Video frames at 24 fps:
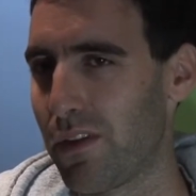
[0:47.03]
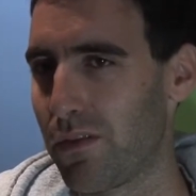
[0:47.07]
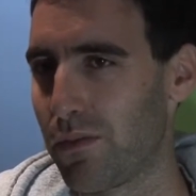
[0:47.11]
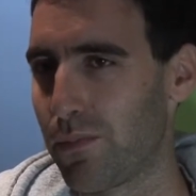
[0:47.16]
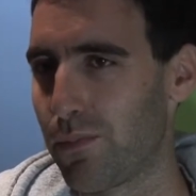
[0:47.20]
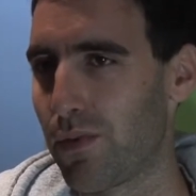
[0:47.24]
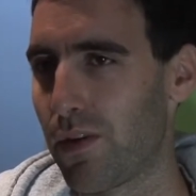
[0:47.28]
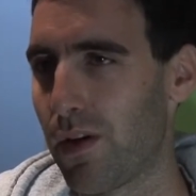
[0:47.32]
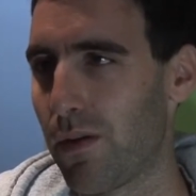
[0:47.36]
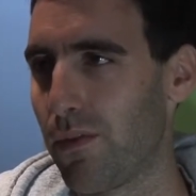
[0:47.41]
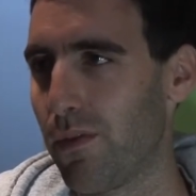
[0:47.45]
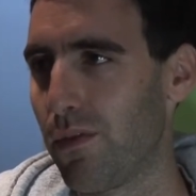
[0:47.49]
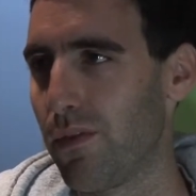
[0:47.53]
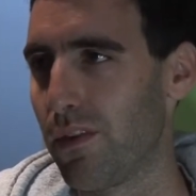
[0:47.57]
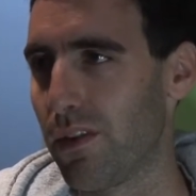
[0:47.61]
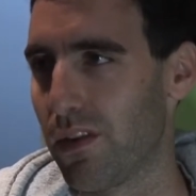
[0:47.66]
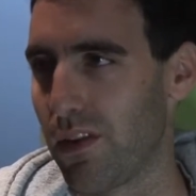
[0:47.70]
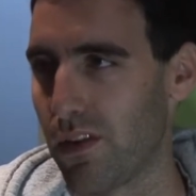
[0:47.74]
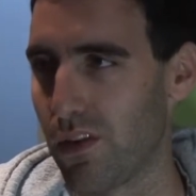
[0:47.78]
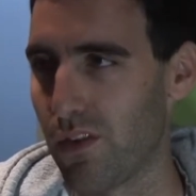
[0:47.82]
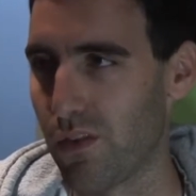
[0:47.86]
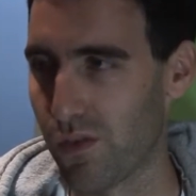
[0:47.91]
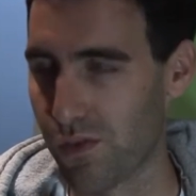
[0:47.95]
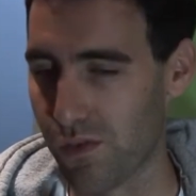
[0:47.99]
There's probably
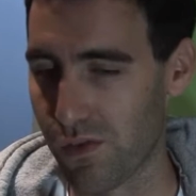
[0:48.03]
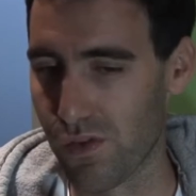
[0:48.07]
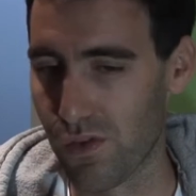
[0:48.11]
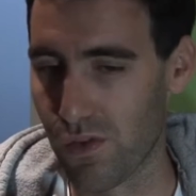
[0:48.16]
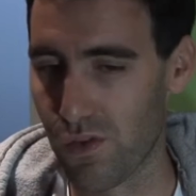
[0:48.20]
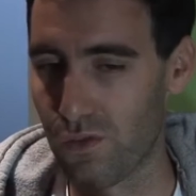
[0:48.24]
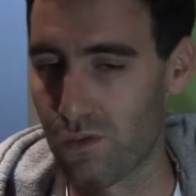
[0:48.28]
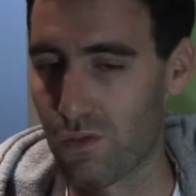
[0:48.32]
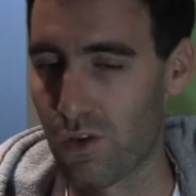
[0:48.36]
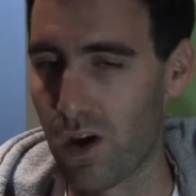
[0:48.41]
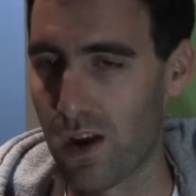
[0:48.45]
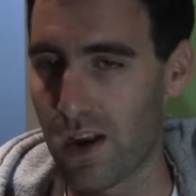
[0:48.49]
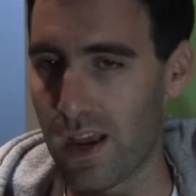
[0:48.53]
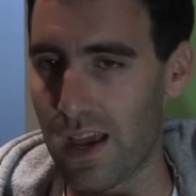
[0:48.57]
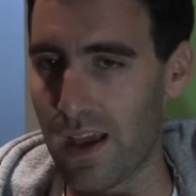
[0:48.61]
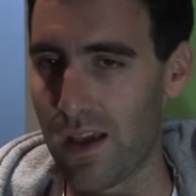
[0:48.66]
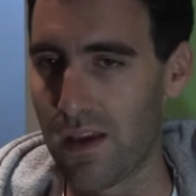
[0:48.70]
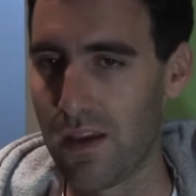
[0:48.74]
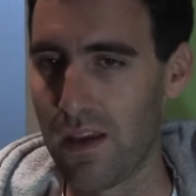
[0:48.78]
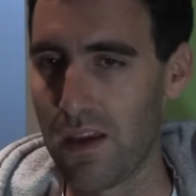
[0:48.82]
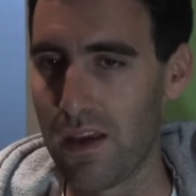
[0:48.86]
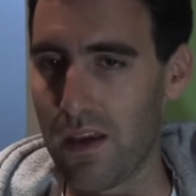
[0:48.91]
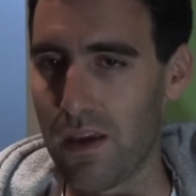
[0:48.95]
you've got to